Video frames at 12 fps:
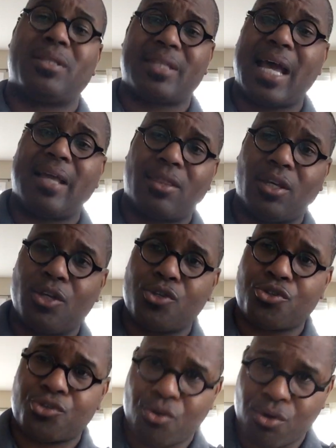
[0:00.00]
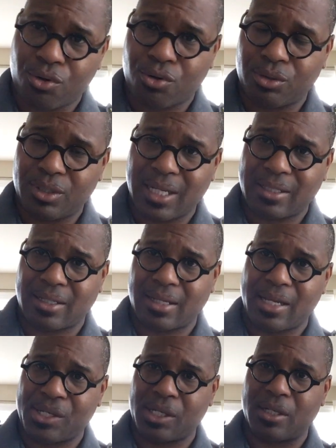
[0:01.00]
with that, the historical
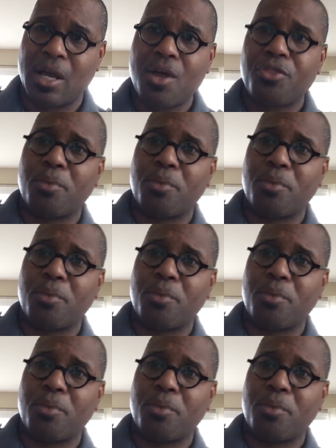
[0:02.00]
designation,